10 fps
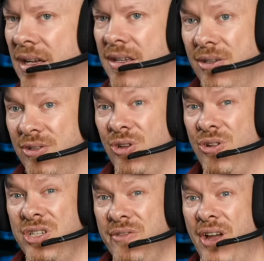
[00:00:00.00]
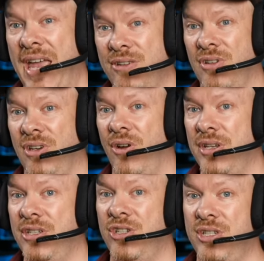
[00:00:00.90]
So so long as you've got extra
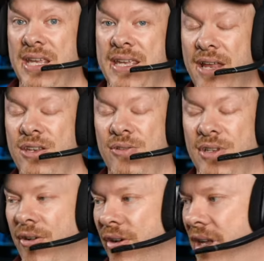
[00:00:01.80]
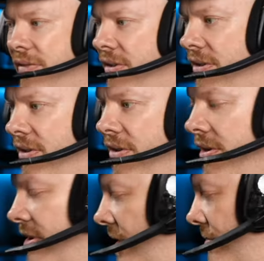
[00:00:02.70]
light, you, sh- you can use it at high F- uh,
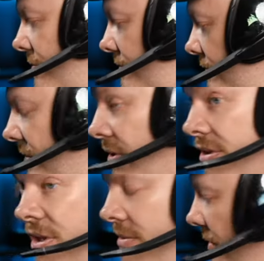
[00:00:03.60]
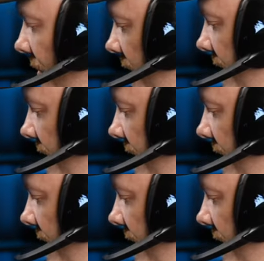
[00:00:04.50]
ISOs, ISOs, high